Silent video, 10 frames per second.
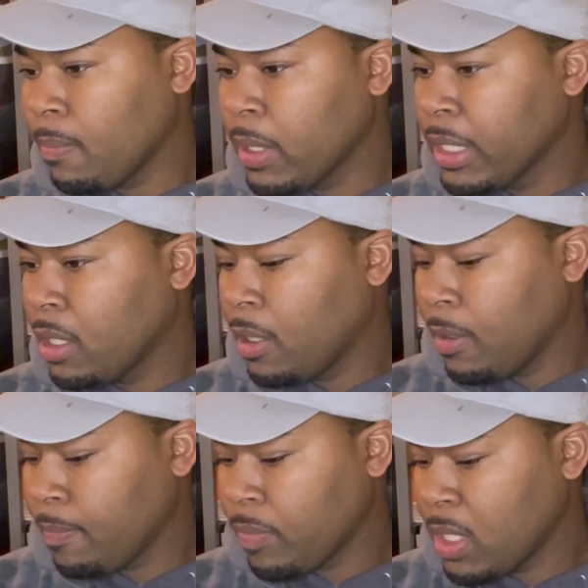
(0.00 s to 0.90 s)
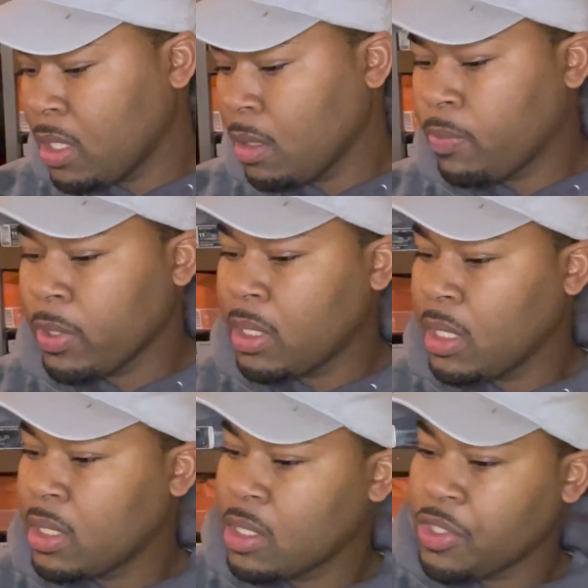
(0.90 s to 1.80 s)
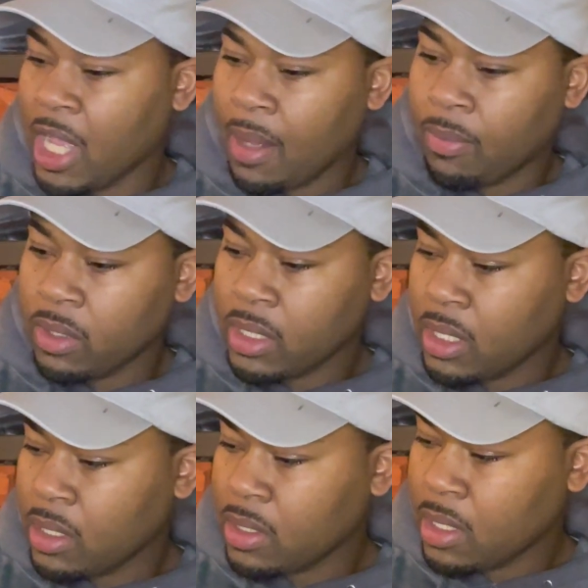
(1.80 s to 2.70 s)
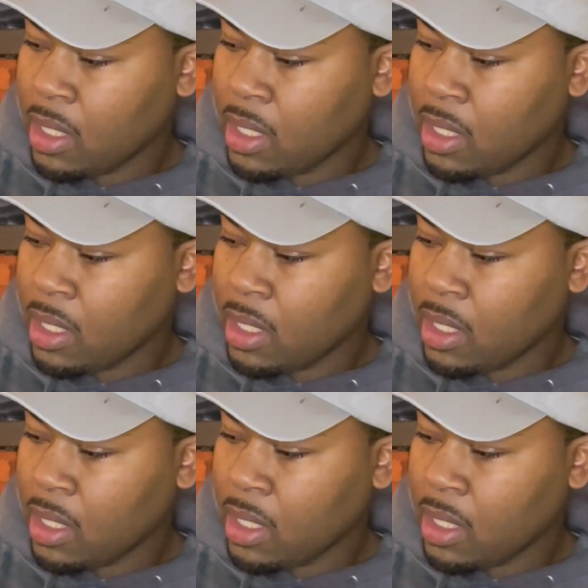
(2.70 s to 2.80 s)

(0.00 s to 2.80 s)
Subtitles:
and he did a pretty decent job on these.